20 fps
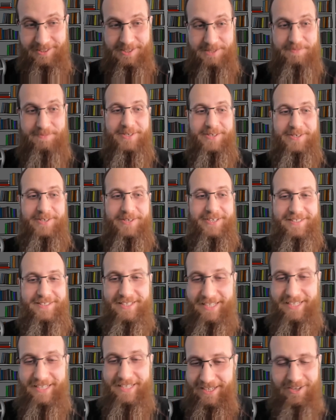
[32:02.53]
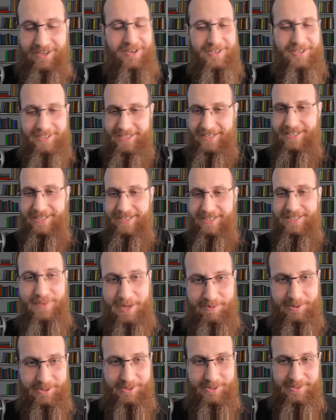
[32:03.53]
experience, all kinds of
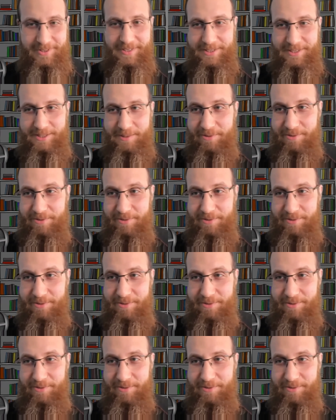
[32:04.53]
opportunities to